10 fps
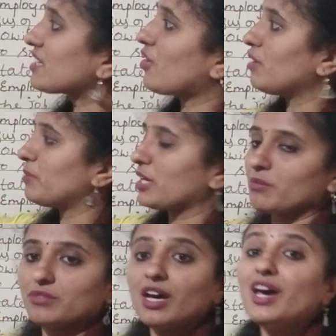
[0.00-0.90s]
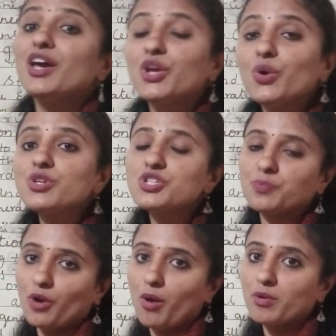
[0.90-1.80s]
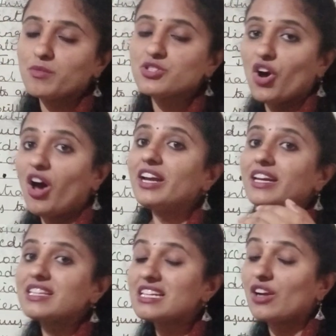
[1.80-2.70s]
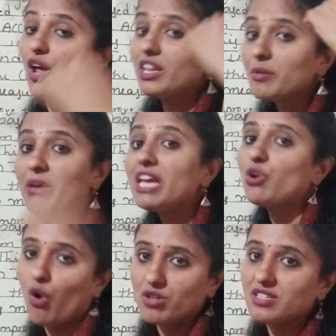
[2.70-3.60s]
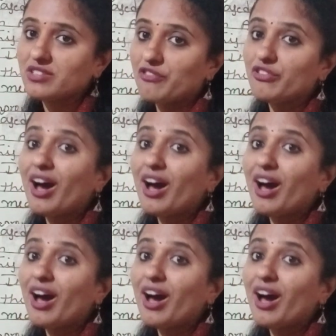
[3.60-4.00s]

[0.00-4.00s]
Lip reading: are all become the huge problems, or these are all the main causes of